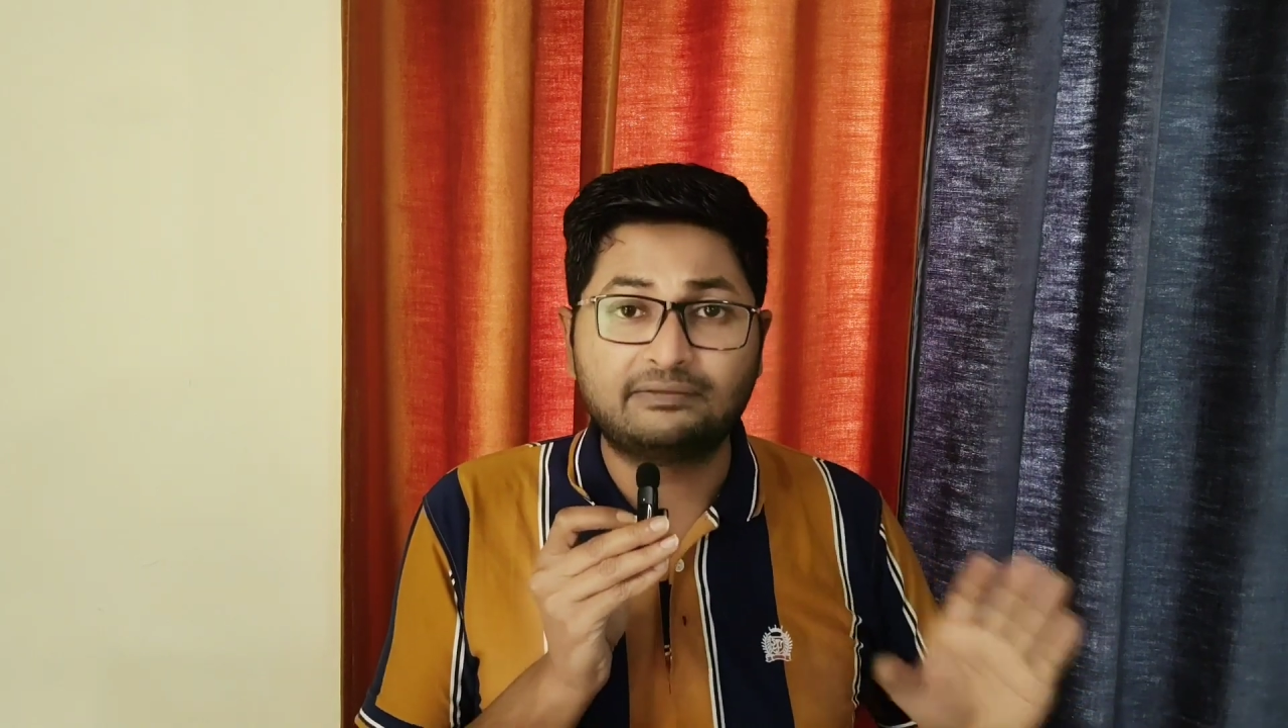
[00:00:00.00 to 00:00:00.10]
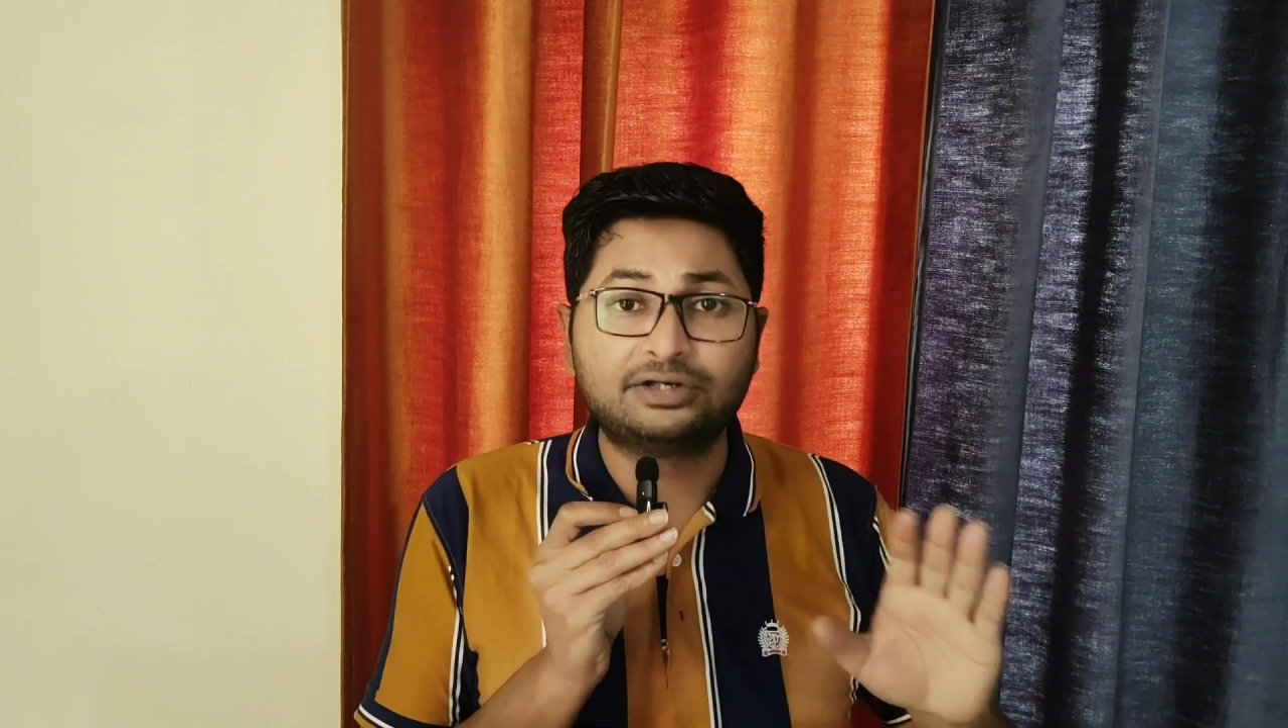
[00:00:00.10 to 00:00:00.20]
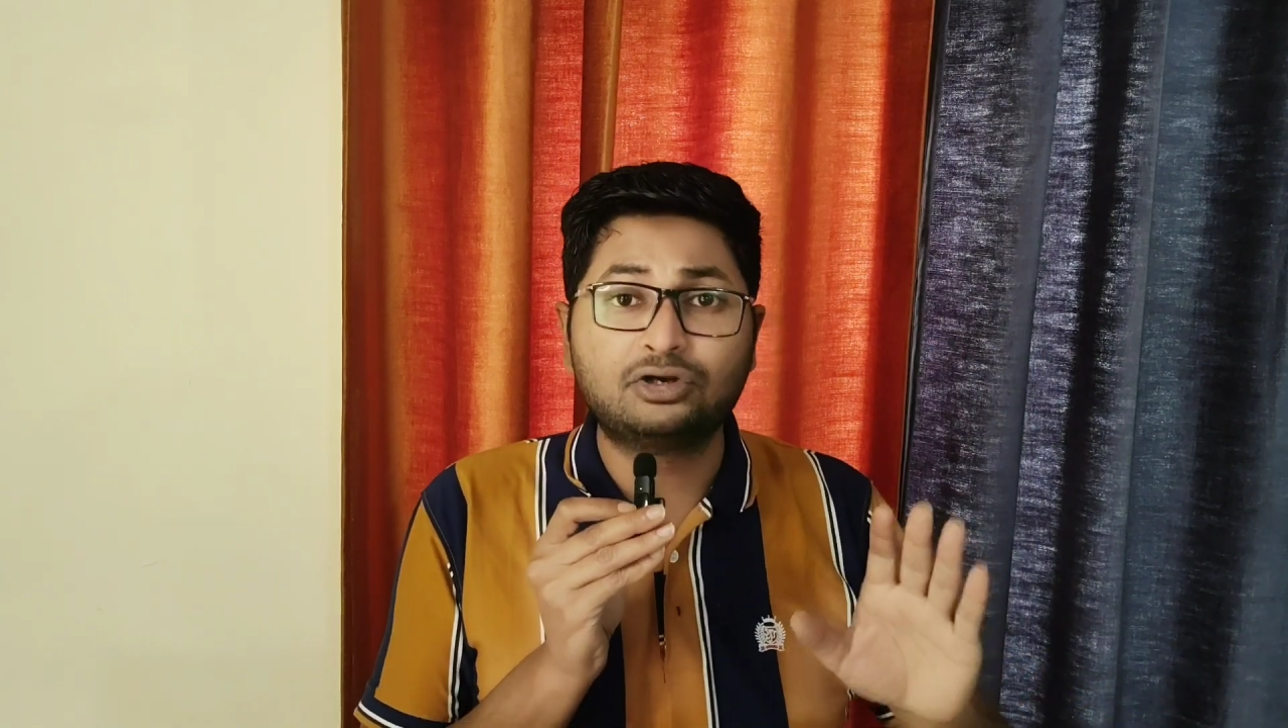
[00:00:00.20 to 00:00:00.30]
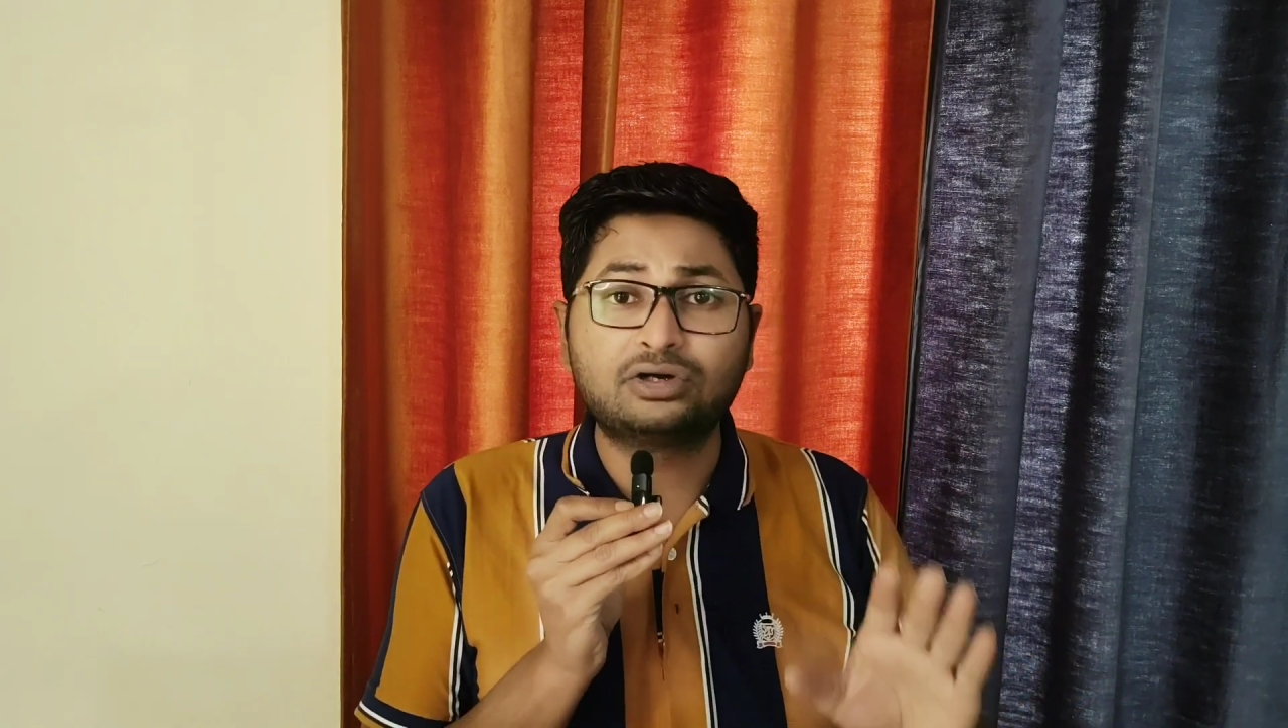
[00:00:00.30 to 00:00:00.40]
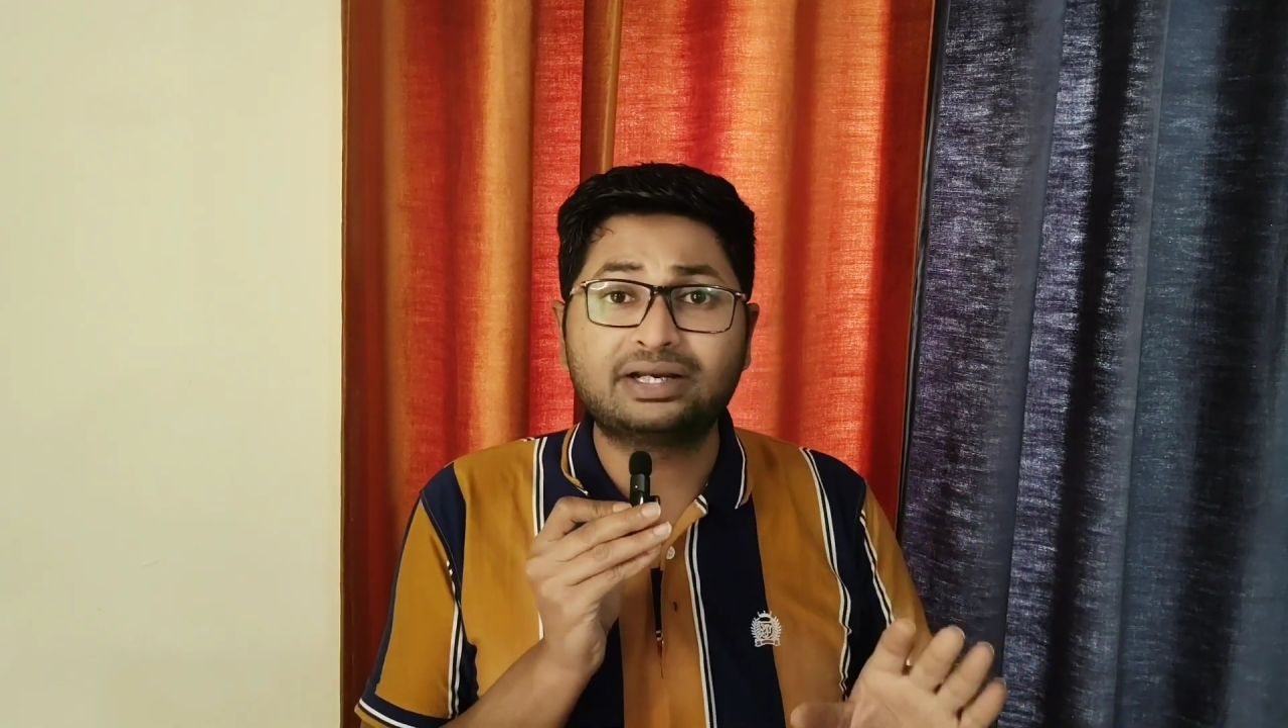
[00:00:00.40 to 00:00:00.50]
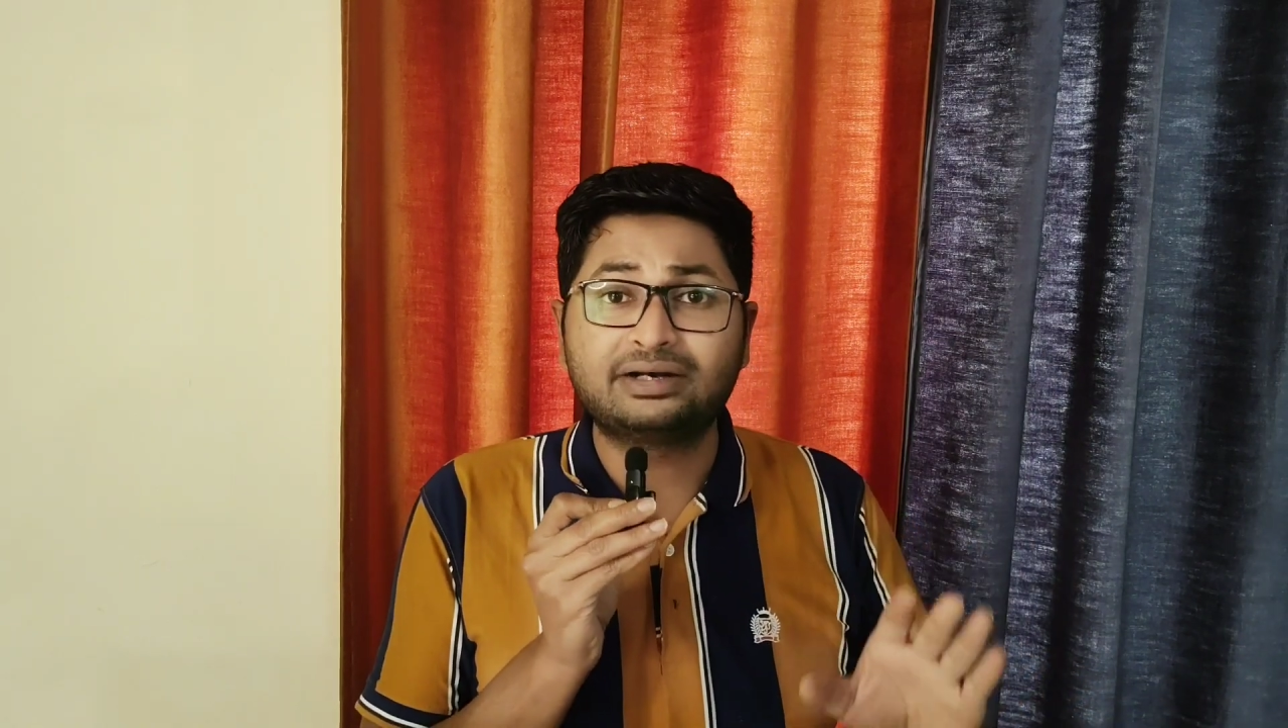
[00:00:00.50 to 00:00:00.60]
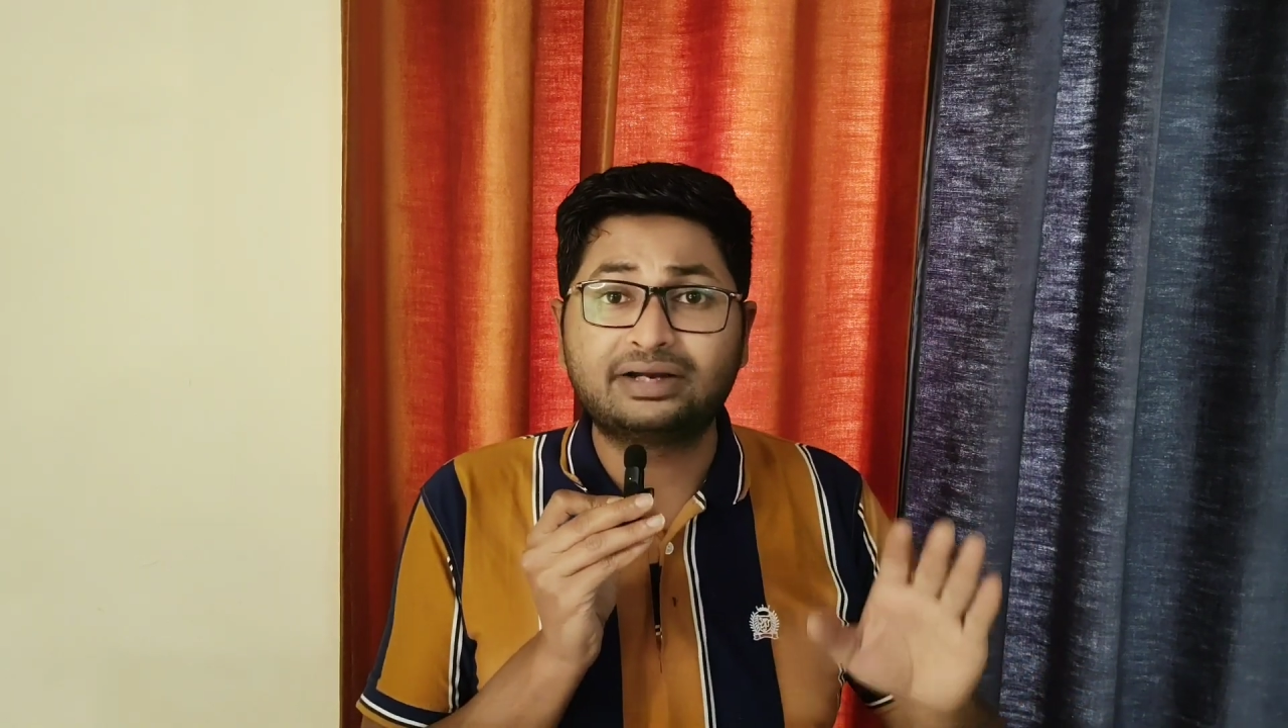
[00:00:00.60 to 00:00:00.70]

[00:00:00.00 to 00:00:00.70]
I will not